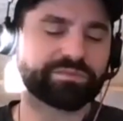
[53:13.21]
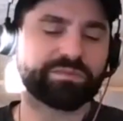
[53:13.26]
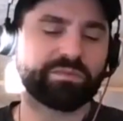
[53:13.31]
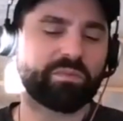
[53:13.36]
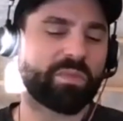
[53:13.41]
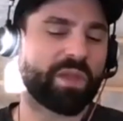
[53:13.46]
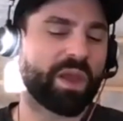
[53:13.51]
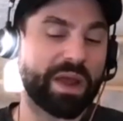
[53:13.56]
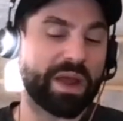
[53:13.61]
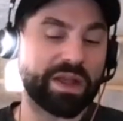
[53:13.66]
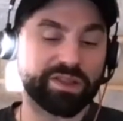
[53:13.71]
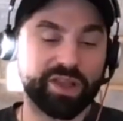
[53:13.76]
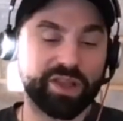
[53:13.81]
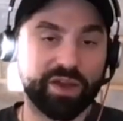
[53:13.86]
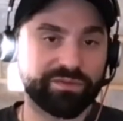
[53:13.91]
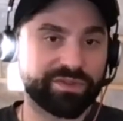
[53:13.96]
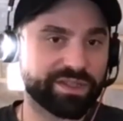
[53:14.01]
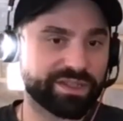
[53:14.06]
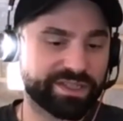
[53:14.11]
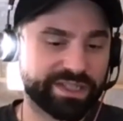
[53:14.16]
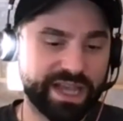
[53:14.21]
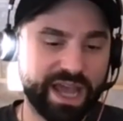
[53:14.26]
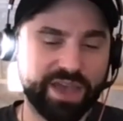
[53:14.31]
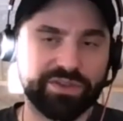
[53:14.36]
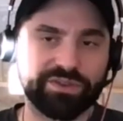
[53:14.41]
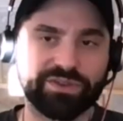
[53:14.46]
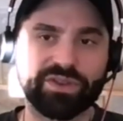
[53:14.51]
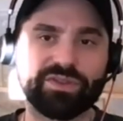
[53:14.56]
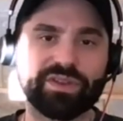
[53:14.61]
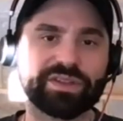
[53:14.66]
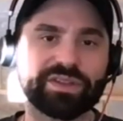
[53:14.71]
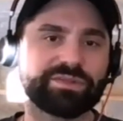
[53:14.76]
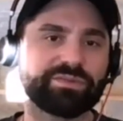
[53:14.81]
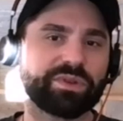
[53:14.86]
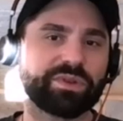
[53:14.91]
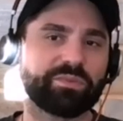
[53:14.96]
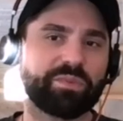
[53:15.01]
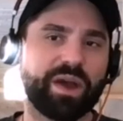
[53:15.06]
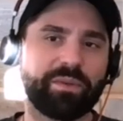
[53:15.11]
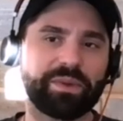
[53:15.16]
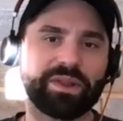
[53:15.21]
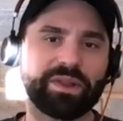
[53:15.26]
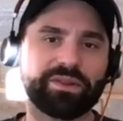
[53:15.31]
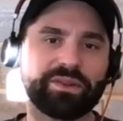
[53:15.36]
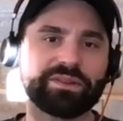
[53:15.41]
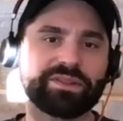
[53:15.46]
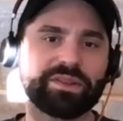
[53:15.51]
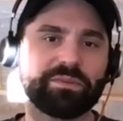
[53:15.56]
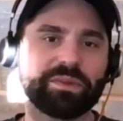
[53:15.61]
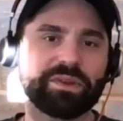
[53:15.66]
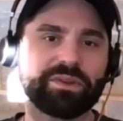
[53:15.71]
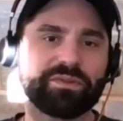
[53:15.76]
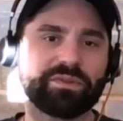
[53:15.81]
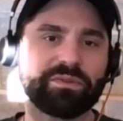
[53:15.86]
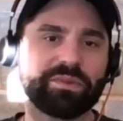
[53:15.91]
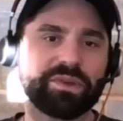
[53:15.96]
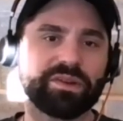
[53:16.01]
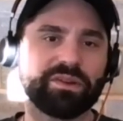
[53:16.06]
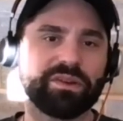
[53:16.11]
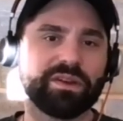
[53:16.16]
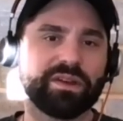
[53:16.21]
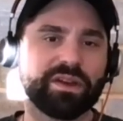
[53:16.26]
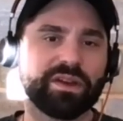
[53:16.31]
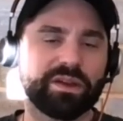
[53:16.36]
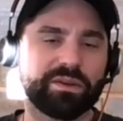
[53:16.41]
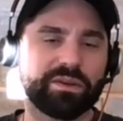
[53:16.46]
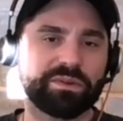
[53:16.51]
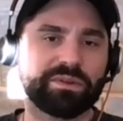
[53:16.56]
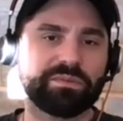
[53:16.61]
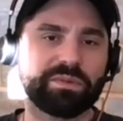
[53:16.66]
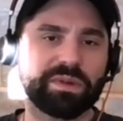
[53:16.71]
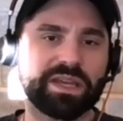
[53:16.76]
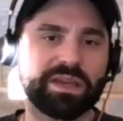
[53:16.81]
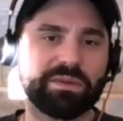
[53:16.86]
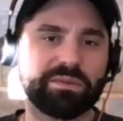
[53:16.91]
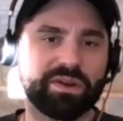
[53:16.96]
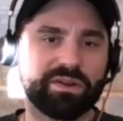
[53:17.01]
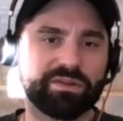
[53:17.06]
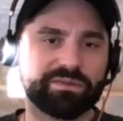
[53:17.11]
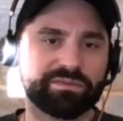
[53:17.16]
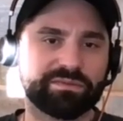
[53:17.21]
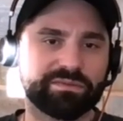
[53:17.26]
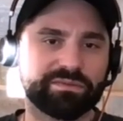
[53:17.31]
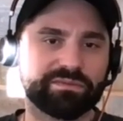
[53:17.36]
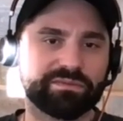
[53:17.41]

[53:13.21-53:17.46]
Yeah. I'd love to see how you do this. Probably learn something from you but keep going.